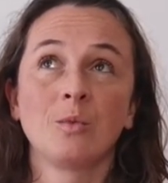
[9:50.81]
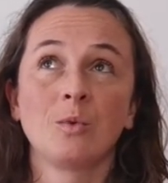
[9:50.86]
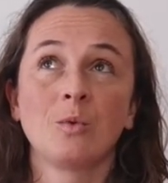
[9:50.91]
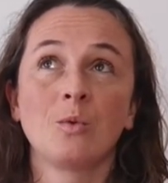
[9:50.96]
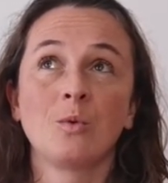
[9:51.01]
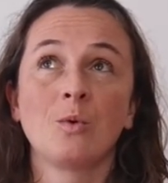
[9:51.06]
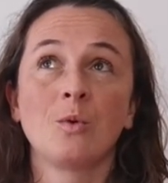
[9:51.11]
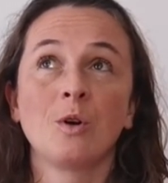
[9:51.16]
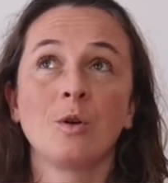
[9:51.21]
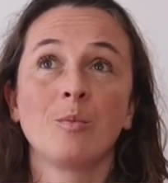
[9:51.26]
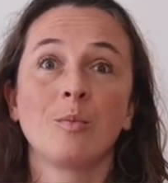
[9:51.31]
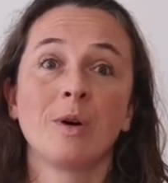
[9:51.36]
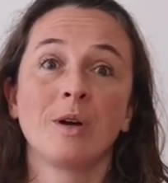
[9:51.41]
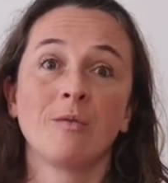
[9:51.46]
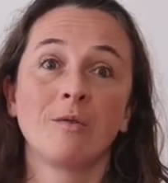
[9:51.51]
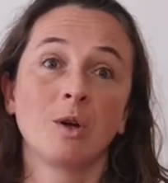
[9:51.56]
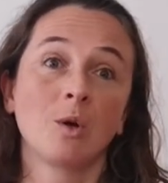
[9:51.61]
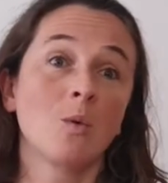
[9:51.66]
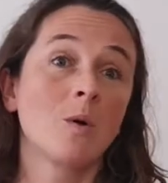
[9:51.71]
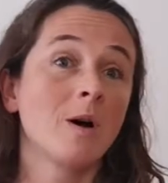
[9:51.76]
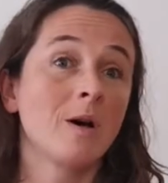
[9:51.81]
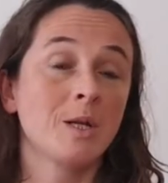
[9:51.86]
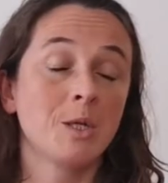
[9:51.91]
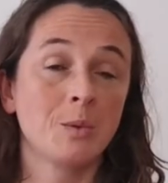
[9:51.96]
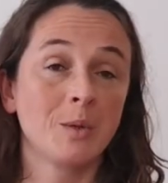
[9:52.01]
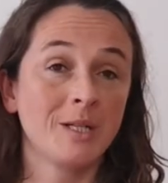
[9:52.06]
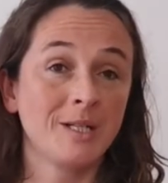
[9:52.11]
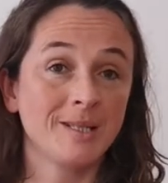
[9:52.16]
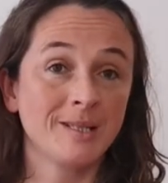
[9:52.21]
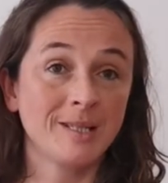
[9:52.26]
or it might require
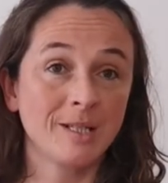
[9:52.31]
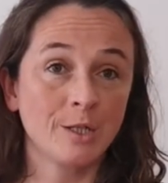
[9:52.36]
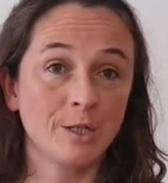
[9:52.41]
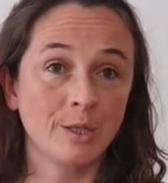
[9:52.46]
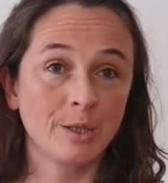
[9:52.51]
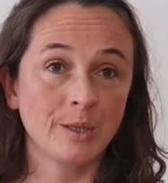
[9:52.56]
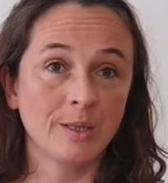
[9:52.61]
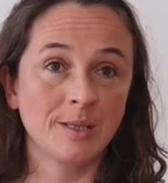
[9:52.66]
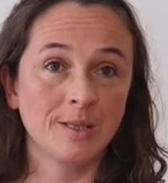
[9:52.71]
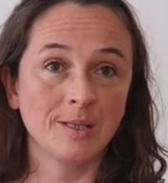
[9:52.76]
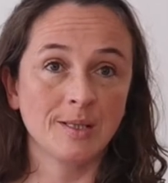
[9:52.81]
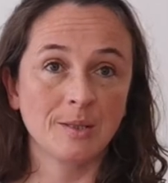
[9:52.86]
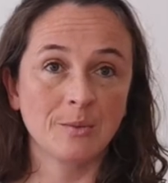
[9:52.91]
20 sessions.